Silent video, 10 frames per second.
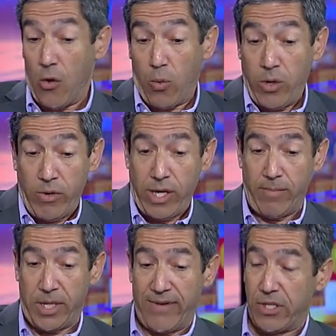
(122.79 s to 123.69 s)
We really
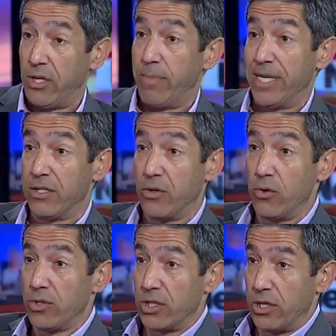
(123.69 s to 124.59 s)
believe it should be in
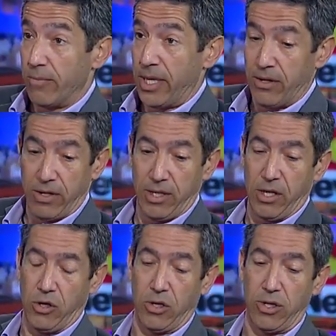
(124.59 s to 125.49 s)
schools. It should be,
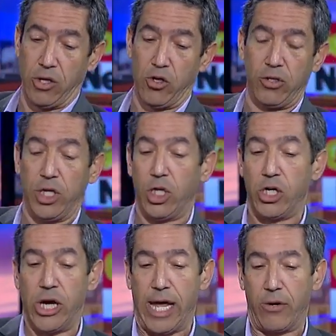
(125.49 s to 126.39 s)
you know, you should
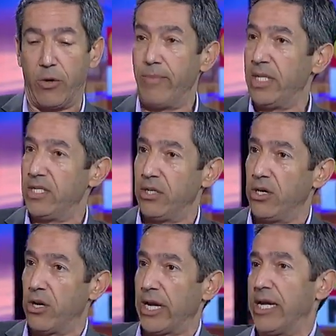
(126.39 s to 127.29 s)
learn how to administer
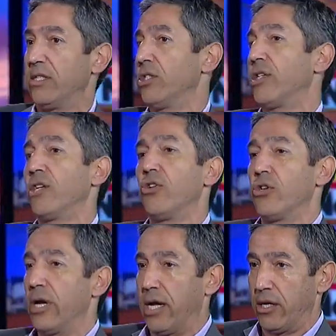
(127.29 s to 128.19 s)
Narcan just like you
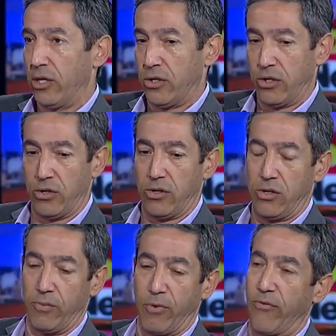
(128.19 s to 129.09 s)
learn how to
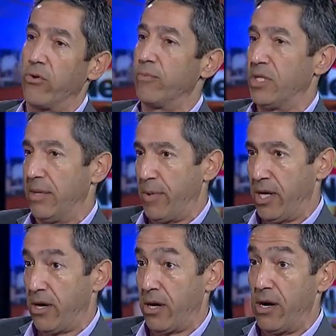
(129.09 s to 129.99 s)
perform
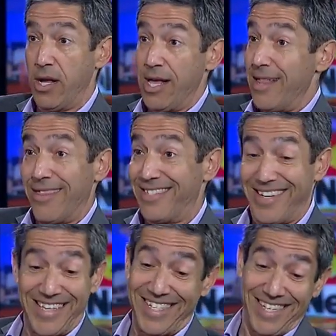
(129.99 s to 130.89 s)
CPR. The
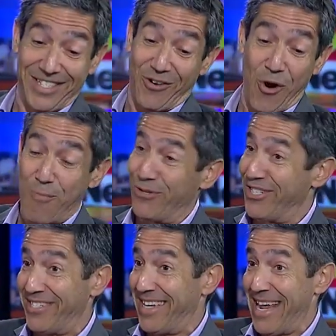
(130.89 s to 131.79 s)
statistics are
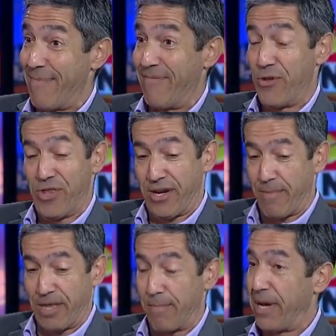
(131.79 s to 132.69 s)
almost the same if you think
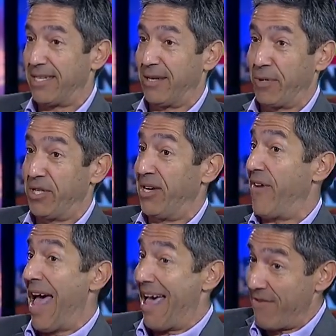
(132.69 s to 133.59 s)
about the possibility of
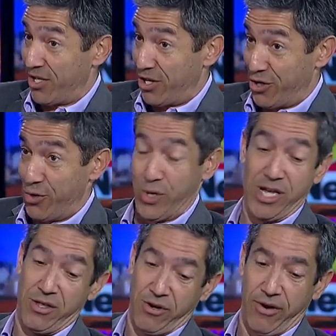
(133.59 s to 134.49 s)
having to do
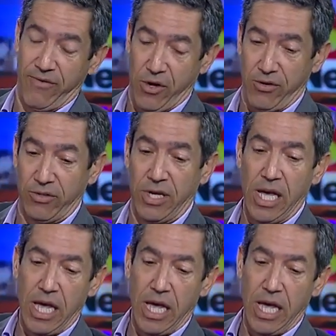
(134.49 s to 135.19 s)
either of those.